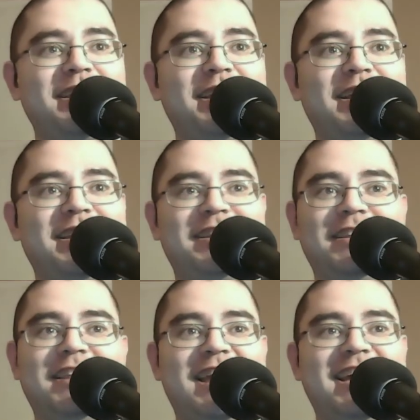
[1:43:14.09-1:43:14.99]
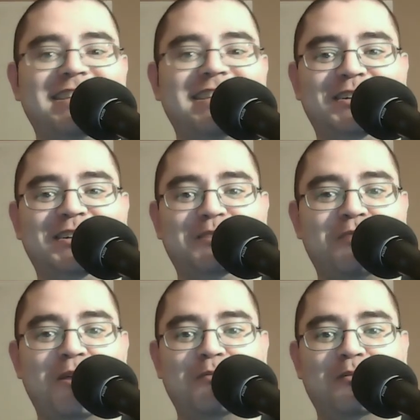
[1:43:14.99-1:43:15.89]
Yeah, that still
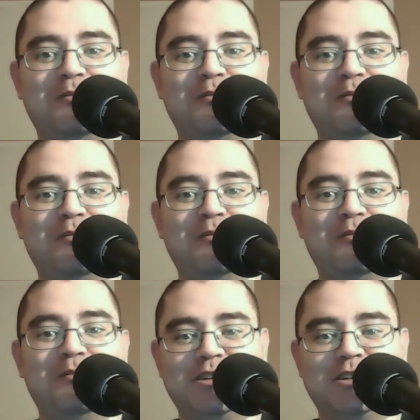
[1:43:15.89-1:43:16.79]
probably isn't going to catch on,